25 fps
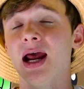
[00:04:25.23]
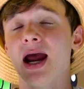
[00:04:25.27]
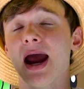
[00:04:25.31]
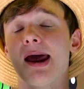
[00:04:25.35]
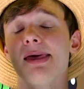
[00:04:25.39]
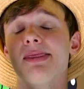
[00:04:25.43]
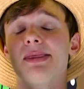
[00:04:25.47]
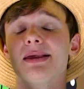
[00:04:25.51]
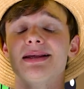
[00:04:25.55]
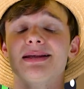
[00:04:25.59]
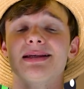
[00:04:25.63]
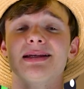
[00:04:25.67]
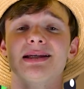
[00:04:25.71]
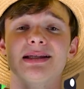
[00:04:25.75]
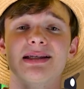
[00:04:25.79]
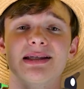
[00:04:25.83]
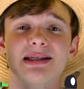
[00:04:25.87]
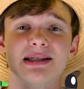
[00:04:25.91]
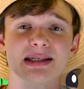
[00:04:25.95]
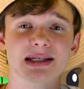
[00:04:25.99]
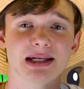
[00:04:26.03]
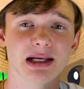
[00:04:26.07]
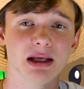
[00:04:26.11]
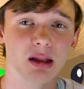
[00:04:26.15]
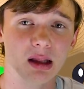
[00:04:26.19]
and this is
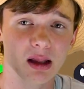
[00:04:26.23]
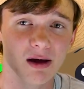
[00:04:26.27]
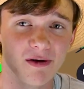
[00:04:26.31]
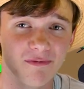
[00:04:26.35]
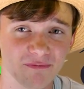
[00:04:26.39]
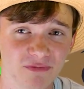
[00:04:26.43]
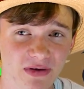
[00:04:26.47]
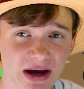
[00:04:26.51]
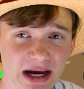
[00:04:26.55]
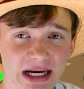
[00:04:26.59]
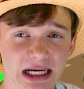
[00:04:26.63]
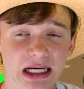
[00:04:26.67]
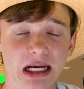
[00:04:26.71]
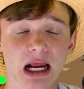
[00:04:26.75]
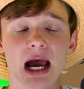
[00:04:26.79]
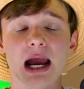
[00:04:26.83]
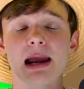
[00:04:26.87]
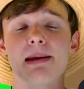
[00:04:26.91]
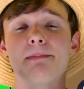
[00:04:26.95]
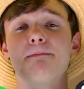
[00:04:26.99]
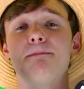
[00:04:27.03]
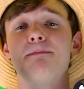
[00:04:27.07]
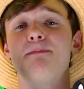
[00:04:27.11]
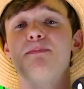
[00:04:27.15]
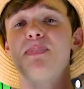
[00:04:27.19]
still a fight
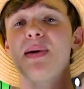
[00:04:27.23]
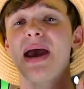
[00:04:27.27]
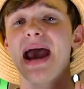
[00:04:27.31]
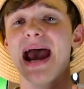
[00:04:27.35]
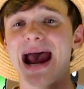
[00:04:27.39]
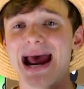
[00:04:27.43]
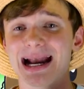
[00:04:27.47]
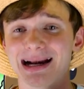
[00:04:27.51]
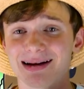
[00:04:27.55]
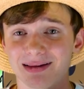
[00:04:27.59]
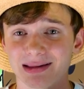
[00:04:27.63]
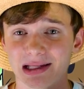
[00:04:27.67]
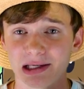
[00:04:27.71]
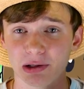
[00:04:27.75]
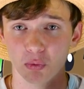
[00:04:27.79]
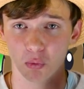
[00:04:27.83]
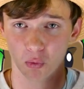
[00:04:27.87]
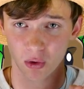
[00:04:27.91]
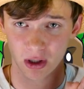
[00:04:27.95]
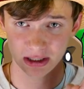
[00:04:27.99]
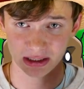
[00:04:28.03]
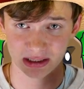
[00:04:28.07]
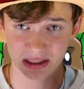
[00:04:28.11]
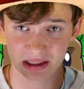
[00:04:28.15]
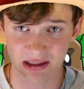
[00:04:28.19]
I badly
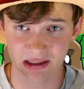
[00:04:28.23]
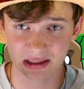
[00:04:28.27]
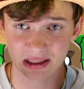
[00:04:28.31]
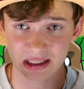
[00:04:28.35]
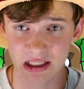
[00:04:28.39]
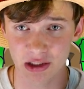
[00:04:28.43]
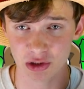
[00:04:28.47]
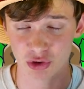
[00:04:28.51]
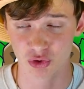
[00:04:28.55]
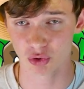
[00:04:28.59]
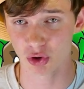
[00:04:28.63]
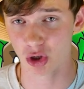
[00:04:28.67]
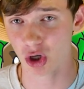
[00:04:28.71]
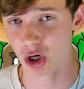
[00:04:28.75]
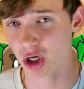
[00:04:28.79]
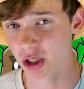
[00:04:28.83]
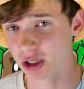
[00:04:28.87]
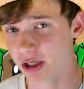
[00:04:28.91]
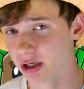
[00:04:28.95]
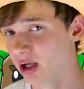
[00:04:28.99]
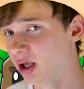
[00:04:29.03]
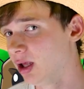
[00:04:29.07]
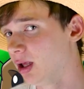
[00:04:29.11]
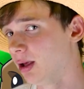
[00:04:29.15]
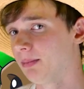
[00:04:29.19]
want to see
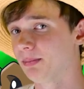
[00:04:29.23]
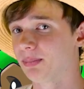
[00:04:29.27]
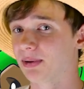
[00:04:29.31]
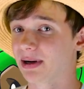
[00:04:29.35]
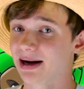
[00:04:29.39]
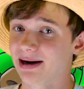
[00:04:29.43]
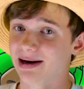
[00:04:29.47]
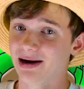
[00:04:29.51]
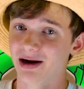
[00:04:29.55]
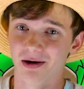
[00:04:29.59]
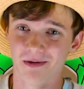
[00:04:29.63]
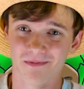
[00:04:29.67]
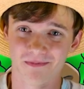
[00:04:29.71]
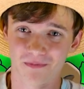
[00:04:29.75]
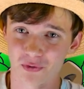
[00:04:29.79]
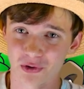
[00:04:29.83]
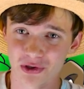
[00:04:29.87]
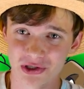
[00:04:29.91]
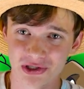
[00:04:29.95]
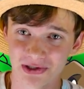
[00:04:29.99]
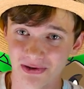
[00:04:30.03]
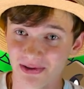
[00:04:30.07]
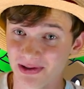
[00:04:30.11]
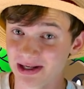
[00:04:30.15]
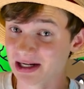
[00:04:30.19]
drawn, but I
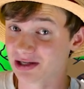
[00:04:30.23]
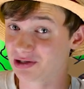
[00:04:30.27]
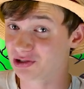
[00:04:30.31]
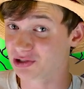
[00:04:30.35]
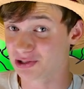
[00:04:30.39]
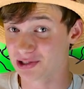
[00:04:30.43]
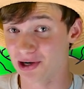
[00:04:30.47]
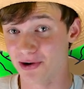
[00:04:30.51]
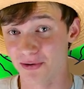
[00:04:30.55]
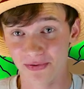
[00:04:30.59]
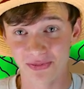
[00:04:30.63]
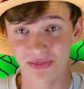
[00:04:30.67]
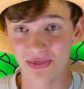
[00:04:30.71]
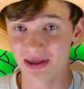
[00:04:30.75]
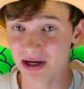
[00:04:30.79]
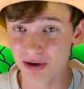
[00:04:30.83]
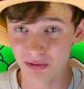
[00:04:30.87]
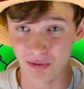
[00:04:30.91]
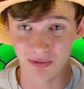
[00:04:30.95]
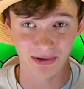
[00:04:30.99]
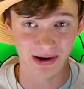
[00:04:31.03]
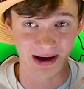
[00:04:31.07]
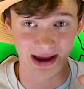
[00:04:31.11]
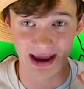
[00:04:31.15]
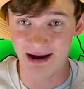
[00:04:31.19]
unfortunately don't think
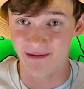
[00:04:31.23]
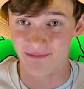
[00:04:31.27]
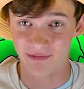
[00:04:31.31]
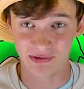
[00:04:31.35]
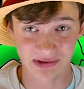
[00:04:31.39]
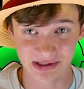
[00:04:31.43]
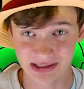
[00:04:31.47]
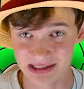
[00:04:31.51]
we'll ever